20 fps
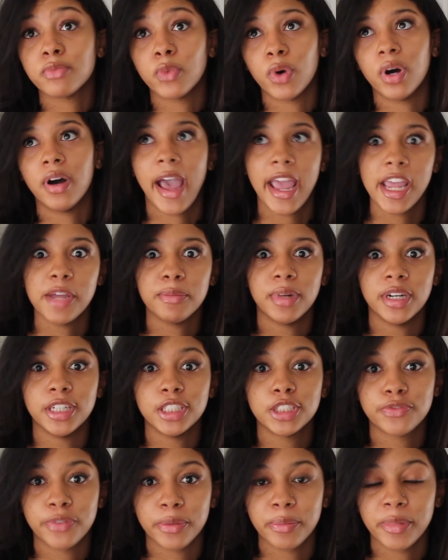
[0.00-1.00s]
well, eight
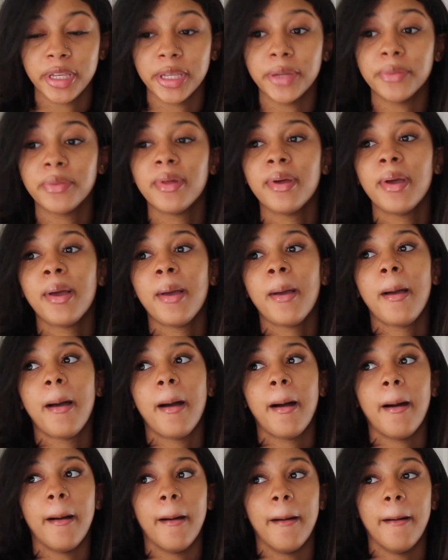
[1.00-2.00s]
months for me.
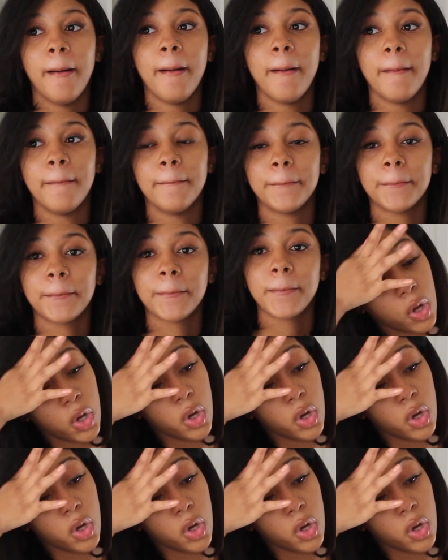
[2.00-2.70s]
Um,